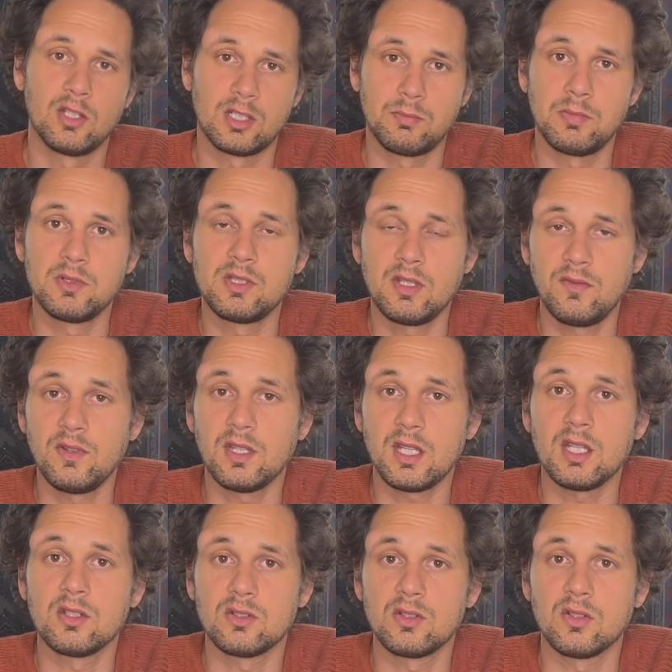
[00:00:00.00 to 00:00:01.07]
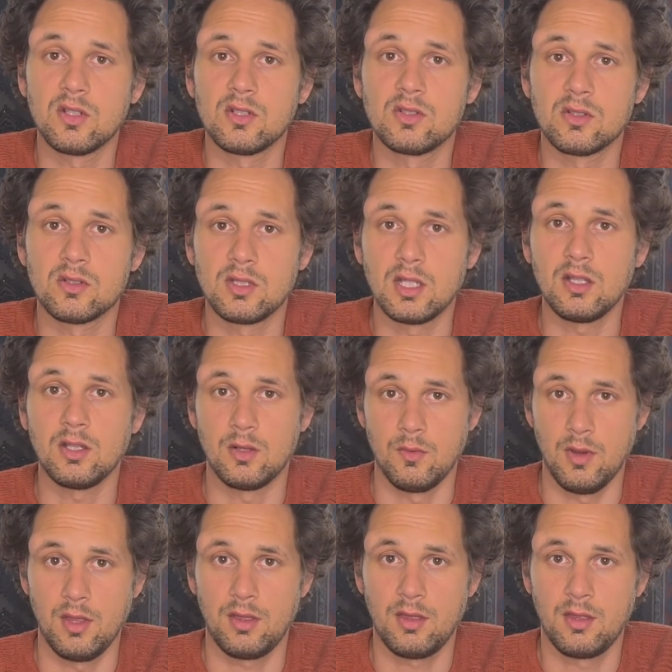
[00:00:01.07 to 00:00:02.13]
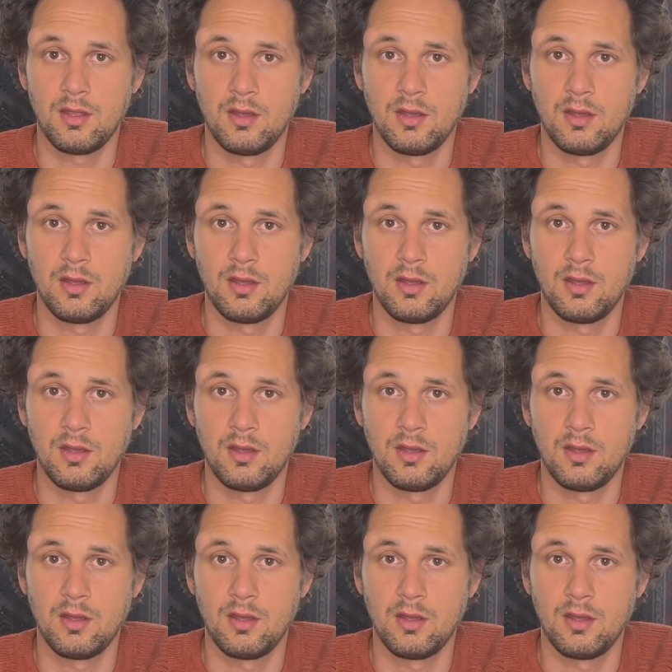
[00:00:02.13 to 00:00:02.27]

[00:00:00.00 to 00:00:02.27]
specific issue that you're dealing with.